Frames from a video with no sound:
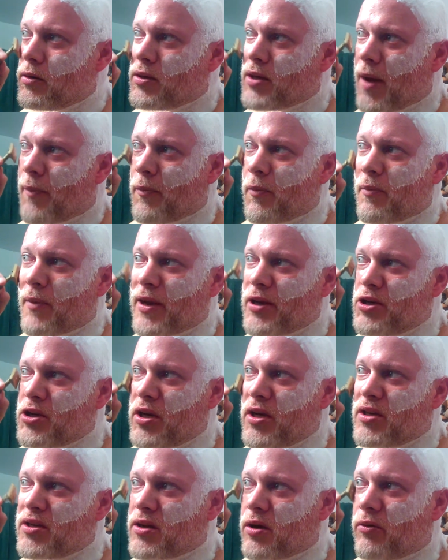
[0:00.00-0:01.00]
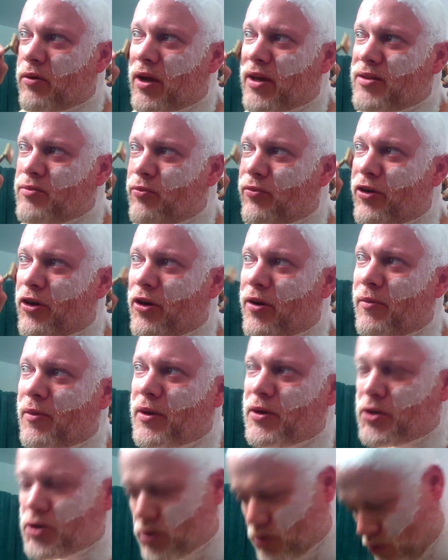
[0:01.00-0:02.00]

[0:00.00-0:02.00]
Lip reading: Top of my cheeks don't get very much